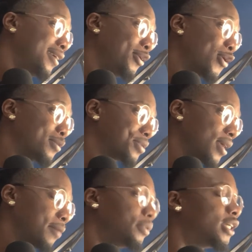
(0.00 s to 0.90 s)
You know what I'm
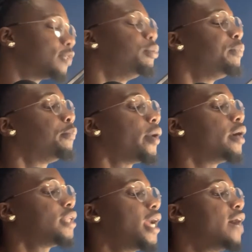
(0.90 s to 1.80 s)
saying? But just be
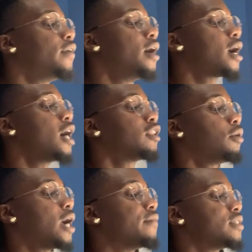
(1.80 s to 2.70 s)
prepared to have an uncomfortable
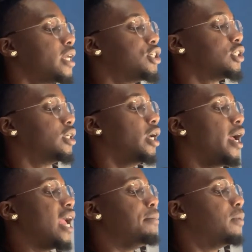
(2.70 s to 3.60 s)
conversation
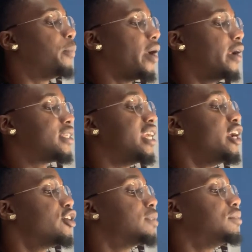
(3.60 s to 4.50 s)
and be prepared to
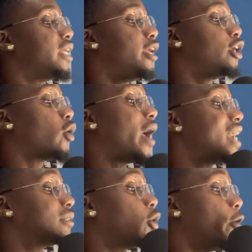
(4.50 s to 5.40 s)
hear some things or
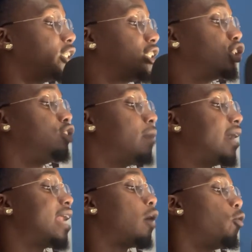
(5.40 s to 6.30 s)
ask some questions that you might
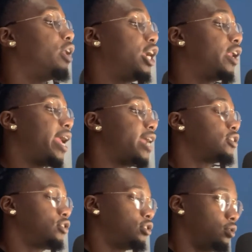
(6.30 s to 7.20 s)
not want to hear the
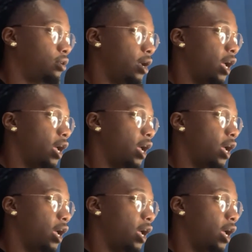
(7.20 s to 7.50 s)
answers to.